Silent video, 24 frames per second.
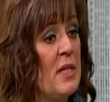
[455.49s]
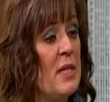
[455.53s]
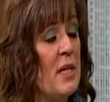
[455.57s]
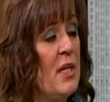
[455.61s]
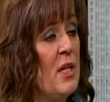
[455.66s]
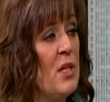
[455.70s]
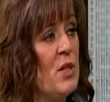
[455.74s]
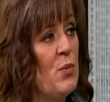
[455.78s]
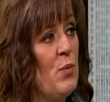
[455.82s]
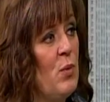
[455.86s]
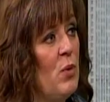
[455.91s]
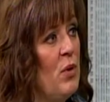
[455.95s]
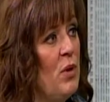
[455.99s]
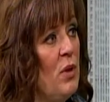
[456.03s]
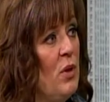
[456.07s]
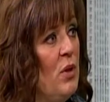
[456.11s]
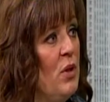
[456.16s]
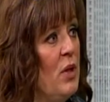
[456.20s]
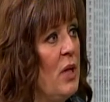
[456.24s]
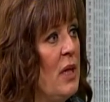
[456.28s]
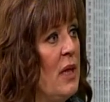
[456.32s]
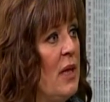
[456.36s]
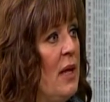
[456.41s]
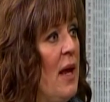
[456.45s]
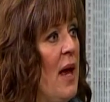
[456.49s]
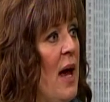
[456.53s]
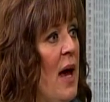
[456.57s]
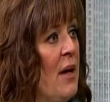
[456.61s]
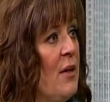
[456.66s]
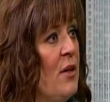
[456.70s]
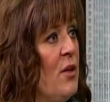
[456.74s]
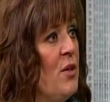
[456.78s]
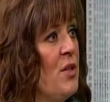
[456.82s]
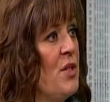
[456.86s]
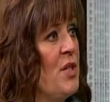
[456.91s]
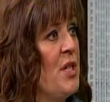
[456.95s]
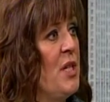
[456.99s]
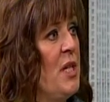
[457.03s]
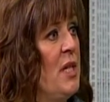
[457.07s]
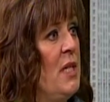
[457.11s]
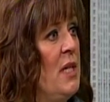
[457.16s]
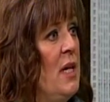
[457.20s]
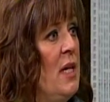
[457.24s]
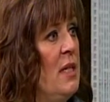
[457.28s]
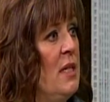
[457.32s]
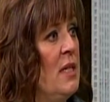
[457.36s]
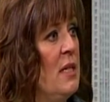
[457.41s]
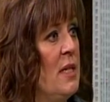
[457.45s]
Kids will look at the adults
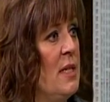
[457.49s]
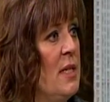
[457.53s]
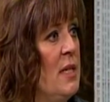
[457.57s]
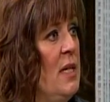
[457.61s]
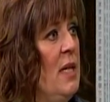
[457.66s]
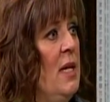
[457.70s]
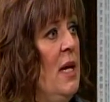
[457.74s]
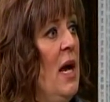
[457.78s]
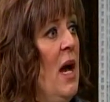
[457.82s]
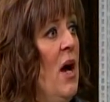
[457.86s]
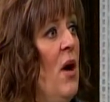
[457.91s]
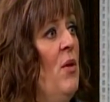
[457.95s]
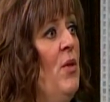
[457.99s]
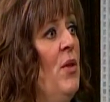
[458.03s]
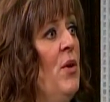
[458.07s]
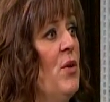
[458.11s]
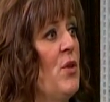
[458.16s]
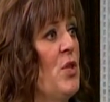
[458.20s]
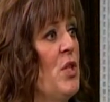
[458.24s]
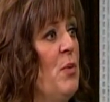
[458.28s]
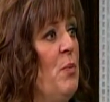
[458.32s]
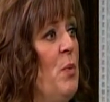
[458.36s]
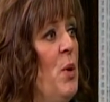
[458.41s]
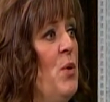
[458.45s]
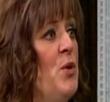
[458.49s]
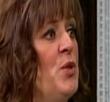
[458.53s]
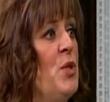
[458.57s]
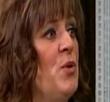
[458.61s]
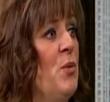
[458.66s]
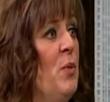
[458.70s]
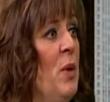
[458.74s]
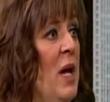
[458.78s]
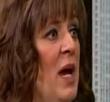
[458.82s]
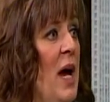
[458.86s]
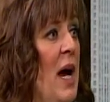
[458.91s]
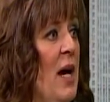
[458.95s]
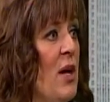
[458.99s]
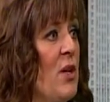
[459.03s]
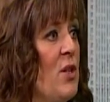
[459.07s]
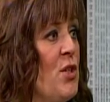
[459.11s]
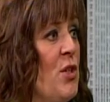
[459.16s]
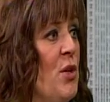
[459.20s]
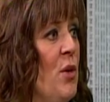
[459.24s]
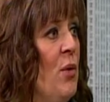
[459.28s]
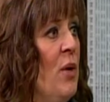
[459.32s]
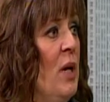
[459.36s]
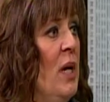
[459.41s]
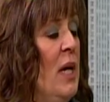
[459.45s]
to see how they're supposed to react.
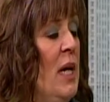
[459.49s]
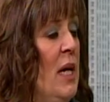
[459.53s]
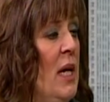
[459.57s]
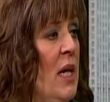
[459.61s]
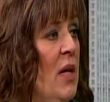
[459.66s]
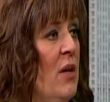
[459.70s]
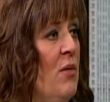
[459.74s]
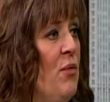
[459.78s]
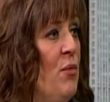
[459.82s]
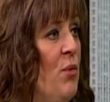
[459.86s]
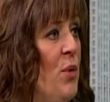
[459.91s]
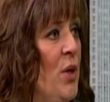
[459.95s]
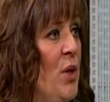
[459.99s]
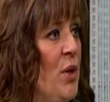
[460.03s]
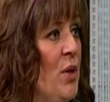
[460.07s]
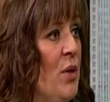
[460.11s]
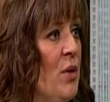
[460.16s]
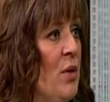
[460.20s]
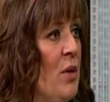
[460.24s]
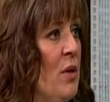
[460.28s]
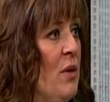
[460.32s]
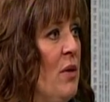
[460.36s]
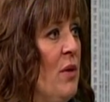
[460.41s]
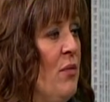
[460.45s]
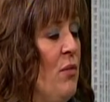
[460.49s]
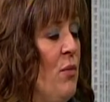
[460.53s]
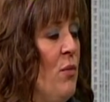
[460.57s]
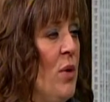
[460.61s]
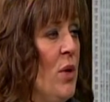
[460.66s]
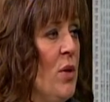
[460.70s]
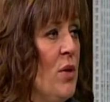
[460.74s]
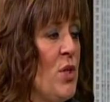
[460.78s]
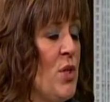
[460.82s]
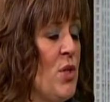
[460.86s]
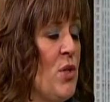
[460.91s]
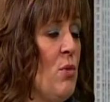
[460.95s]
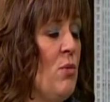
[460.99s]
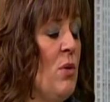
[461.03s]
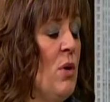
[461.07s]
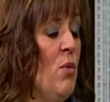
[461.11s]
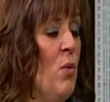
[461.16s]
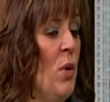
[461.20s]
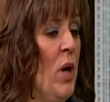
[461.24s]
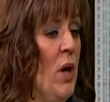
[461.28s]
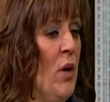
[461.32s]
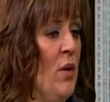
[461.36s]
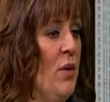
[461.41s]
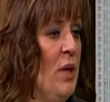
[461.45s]
So if we're so
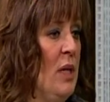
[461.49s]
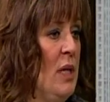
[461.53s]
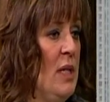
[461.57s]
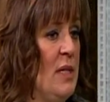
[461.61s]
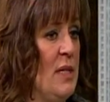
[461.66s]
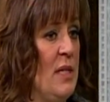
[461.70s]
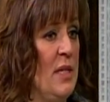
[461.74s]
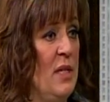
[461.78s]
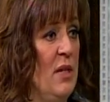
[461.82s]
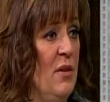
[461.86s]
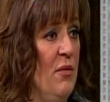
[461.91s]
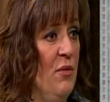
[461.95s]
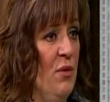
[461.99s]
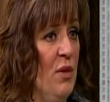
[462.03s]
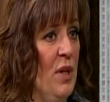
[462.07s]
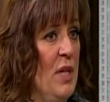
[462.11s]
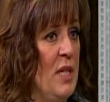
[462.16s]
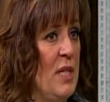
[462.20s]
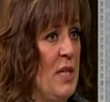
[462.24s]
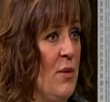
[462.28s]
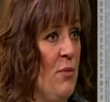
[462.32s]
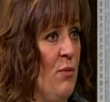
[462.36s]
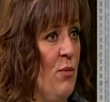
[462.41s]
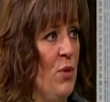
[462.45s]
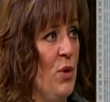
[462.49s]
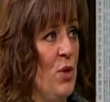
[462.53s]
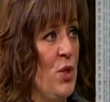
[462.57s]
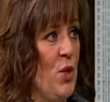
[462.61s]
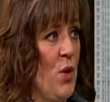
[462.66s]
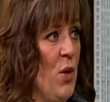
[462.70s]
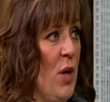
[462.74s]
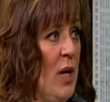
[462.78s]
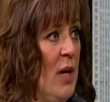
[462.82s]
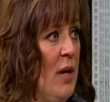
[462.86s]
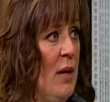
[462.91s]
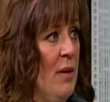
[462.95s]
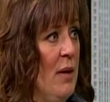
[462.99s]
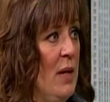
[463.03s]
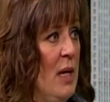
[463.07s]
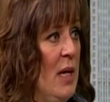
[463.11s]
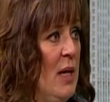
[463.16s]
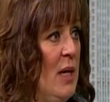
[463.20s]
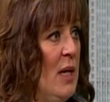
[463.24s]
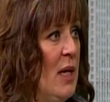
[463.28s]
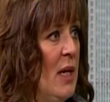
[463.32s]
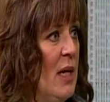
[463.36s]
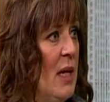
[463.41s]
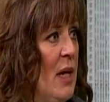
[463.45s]
aware that it's different and we're trying to
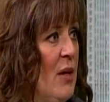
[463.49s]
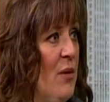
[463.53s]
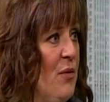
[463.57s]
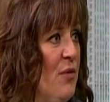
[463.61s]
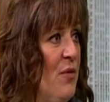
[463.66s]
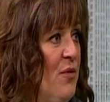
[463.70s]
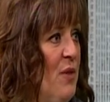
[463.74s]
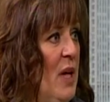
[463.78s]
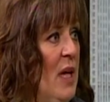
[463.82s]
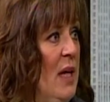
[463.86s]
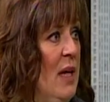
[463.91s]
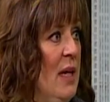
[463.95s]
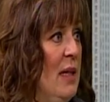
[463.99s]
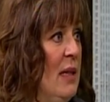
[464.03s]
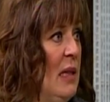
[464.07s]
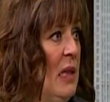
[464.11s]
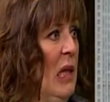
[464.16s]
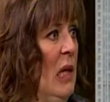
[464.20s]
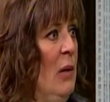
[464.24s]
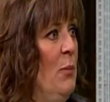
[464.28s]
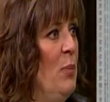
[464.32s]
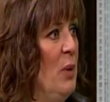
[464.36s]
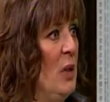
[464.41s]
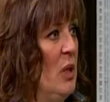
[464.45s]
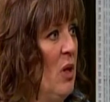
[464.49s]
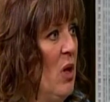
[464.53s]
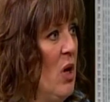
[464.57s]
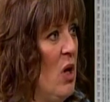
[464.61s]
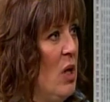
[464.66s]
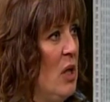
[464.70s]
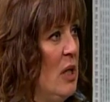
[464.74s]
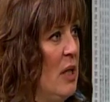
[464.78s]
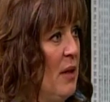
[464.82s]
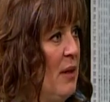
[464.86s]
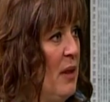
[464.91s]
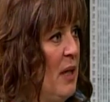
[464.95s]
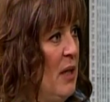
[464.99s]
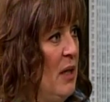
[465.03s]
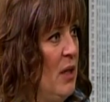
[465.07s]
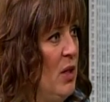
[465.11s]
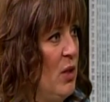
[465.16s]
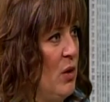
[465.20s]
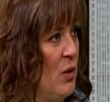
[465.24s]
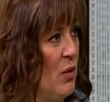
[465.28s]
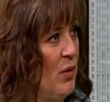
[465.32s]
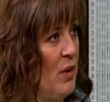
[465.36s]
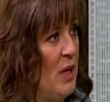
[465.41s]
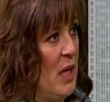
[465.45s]
kind of fake it and limp along,
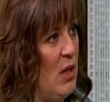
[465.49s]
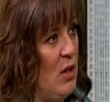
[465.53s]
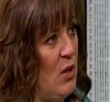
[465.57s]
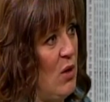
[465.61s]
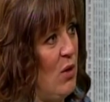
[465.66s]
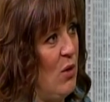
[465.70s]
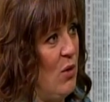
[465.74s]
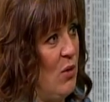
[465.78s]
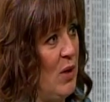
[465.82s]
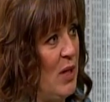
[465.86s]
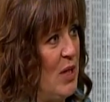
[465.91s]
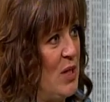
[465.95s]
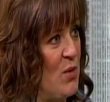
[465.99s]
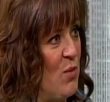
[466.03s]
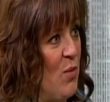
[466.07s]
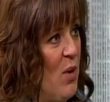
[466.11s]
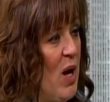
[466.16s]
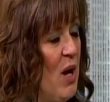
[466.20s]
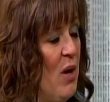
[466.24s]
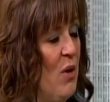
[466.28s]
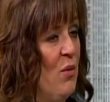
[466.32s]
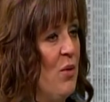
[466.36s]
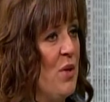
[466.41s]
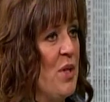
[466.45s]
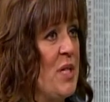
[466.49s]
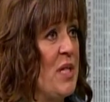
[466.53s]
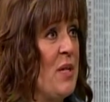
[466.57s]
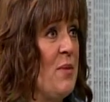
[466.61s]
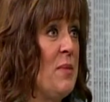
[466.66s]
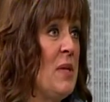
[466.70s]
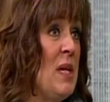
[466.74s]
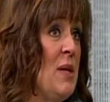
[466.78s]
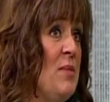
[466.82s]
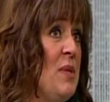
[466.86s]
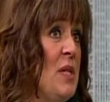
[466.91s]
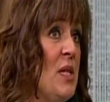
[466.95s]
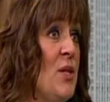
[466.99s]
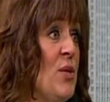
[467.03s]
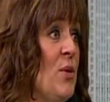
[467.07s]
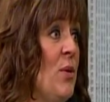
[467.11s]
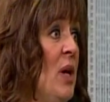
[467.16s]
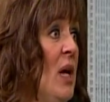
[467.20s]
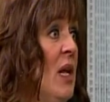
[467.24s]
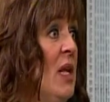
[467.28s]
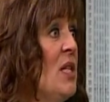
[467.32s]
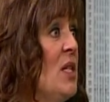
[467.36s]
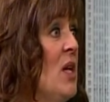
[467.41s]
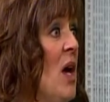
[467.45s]
they know as well. Whereas sometimes it's
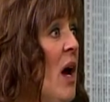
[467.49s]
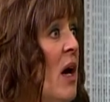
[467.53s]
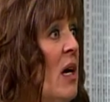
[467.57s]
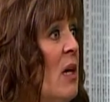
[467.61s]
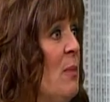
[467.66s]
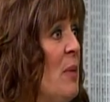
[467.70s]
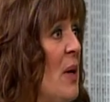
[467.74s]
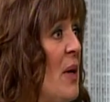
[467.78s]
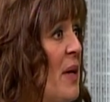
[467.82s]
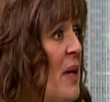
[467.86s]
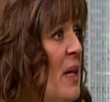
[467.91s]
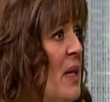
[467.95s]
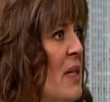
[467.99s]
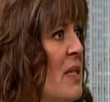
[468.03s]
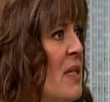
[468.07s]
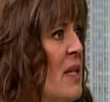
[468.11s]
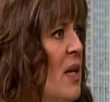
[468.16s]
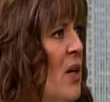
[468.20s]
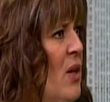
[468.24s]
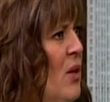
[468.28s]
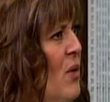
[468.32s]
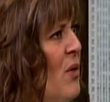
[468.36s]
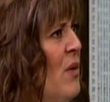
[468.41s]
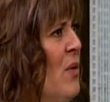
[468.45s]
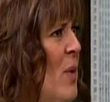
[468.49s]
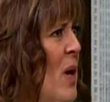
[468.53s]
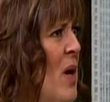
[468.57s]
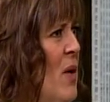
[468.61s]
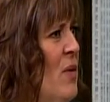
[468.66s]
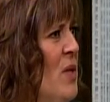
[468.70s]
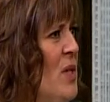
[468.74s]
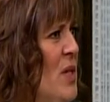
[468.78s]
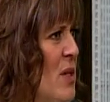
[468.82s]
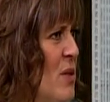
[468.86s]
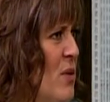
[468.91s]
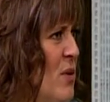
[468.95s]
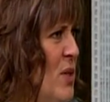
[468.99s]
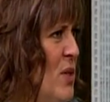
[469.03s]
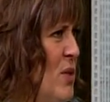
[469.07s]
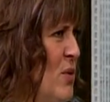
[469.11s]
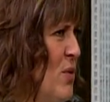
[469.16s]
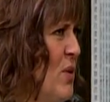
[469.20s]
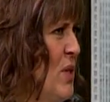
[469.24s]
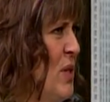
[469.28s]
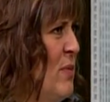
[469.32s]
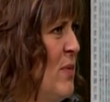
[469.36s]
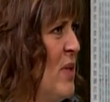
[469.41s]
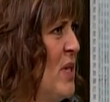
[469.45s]
okay to talk about it and say, wow, this
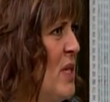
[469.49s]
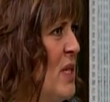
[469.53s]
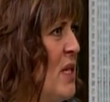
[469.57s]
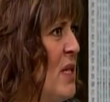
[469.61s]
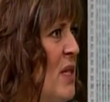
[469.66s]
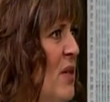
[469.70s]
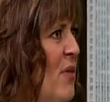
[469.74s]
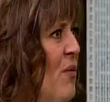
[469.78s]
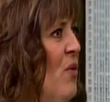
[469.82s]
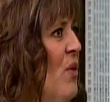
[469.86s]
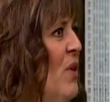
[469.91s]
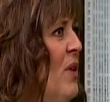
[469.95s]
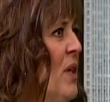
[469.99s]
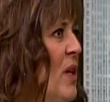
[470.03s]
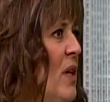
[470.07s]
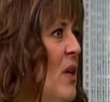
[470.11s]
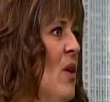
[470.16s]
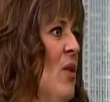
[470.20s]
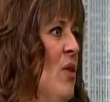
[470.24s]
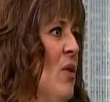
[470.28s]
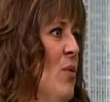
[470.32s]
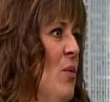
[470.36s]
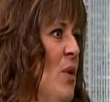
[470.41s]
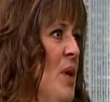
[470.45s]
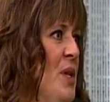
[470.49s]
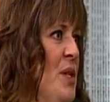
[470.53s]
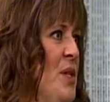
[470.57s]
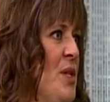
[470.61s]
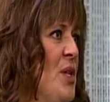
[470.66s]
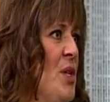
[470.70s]
Christmas is different than other ones.